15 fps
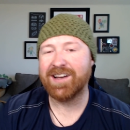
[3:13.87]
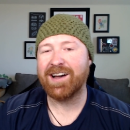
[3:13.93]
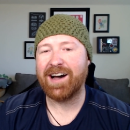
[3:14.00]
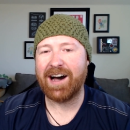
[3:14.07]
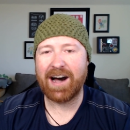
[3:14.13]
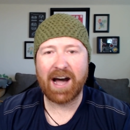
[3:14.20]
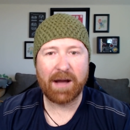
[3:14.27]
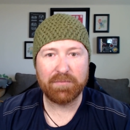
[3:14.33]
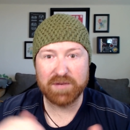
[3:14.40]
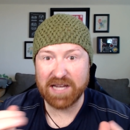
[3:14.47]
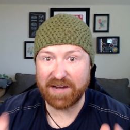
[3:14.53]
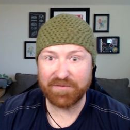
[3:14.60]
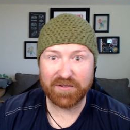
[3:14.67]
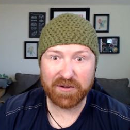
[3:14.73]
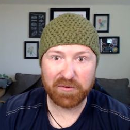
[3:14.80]
uh, I'm
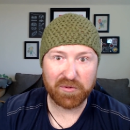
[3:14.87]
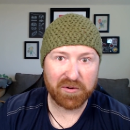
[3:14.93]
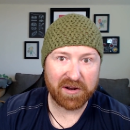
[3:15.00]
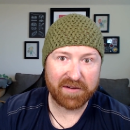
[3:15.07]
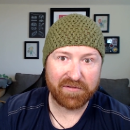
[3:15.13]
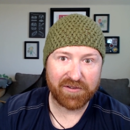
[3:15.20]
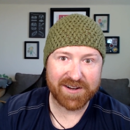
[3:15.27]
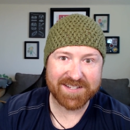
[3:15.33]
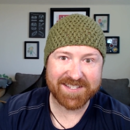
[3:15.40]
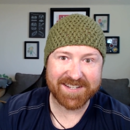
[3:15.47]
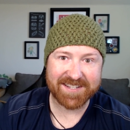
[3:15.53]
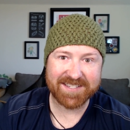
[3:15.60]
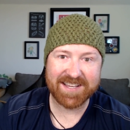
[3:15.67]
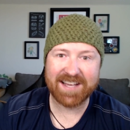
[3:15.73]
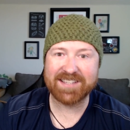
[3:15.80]
definitely rooting for his
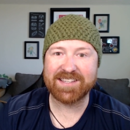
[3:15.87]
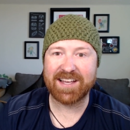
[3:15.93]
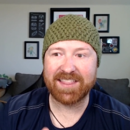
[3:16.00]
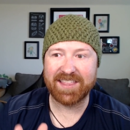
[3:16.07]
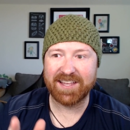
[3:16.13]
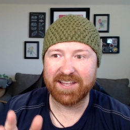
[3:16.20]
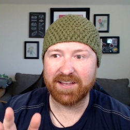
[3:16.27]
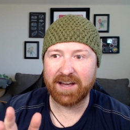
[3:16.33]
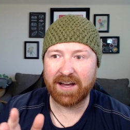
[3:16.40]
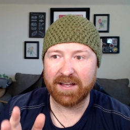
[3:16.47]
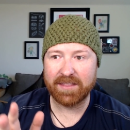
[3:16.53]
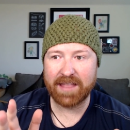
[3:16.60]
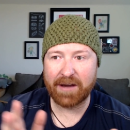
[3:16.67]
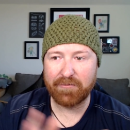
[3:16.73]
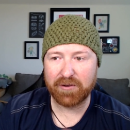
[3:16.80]
success. I think uh,
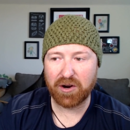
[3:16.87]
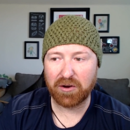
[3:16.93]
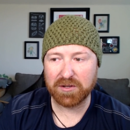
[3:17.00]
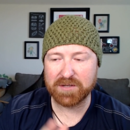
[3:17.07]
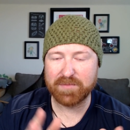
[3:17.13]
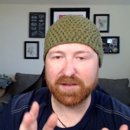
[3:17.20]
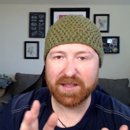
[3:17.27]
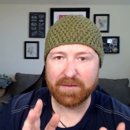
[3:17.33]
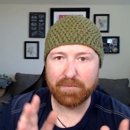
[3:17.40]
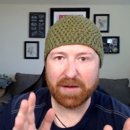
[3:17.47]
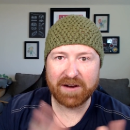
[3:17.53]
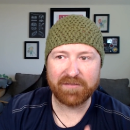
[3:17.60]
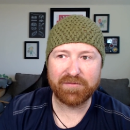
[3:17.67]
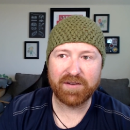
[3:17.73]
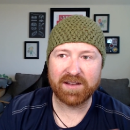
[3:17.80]
that would ultimately
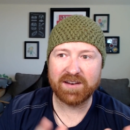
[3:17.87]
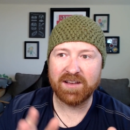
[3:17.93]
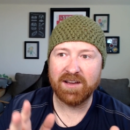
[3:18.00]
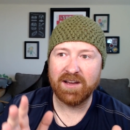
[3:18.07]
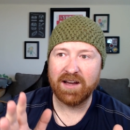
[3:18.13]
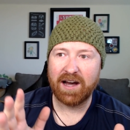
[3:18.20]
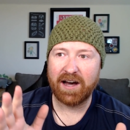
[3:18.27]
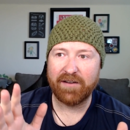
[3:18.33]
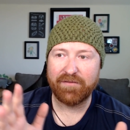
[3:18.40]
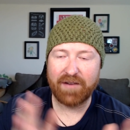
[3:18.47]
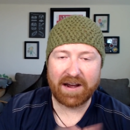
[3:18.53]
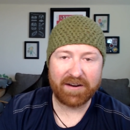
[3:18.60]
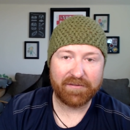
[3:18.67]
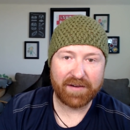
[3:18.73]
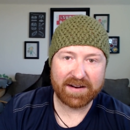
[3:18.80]
benefit uh,
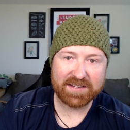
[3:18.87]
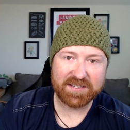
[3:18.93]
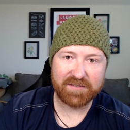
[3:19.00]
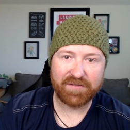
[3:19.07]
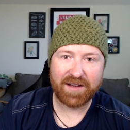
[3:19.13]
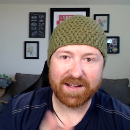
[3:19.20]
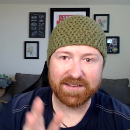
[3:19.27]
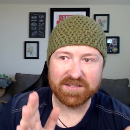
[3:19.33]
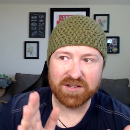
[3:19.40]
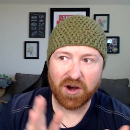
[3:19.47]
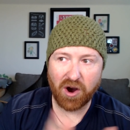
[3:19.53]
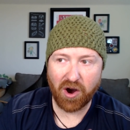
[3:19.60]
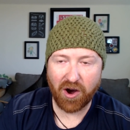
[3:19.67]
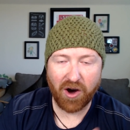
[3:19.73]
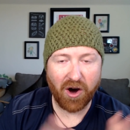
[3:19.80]
Final Fantasy fans
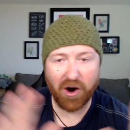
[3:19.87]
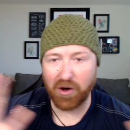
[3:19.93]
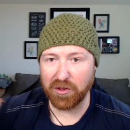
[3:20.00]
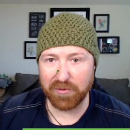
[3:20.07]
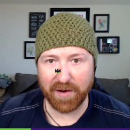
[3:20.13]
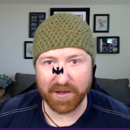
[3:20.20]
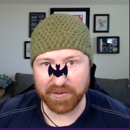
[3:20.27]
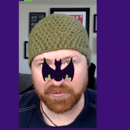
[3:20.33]
all around the